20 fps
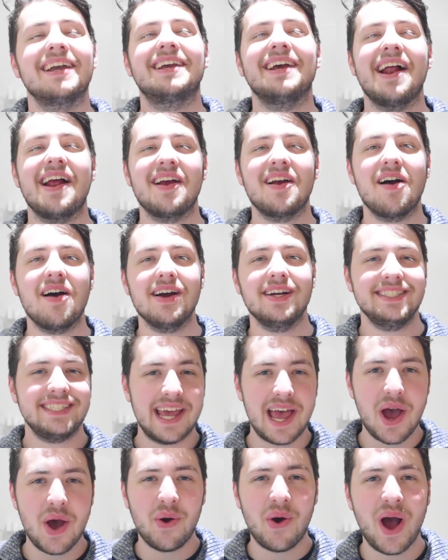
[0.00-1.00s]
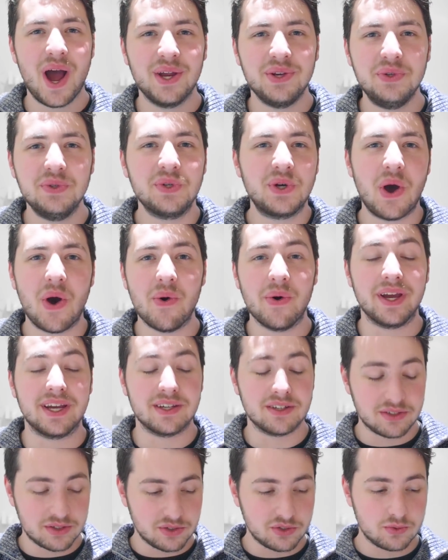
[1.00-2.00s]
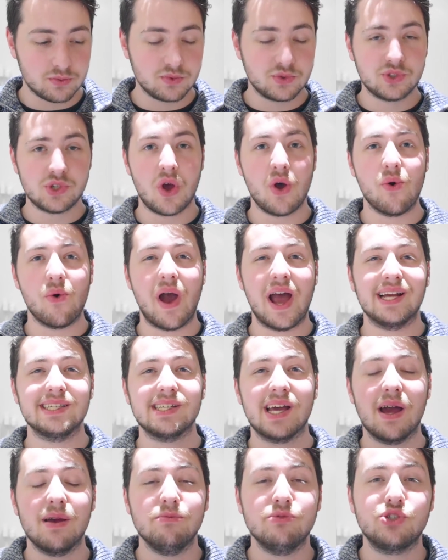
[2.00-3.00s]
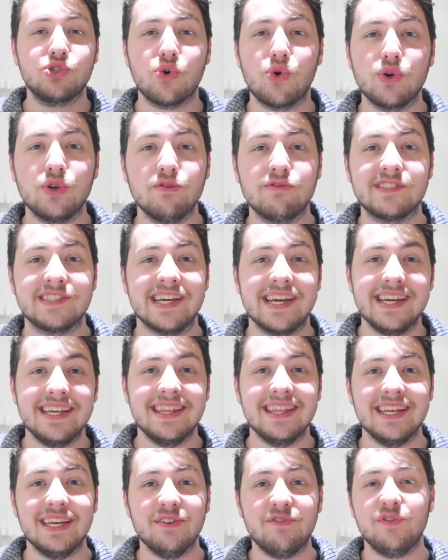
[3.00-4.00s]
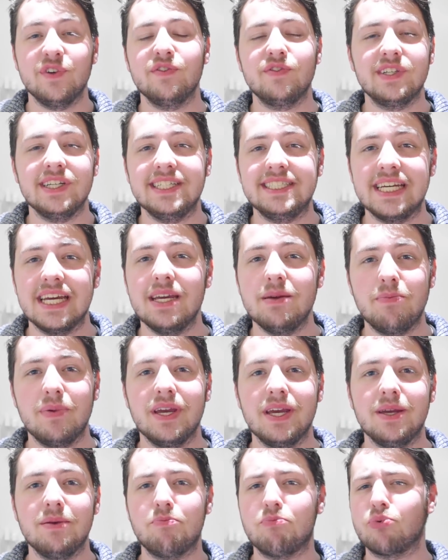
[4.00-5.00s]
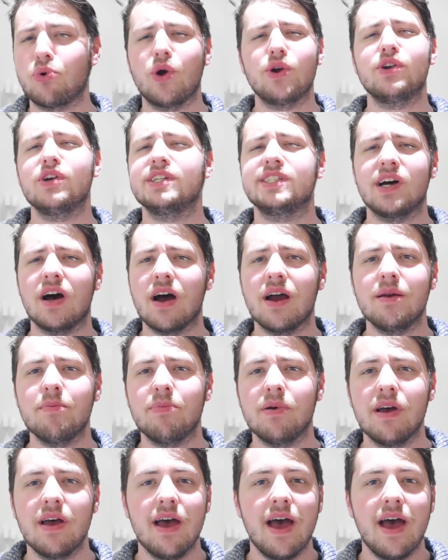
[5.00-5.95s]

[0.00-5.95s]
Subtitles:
G'day guys, how are you going? So, as I'm sure you've seen, the 50TP Prototyp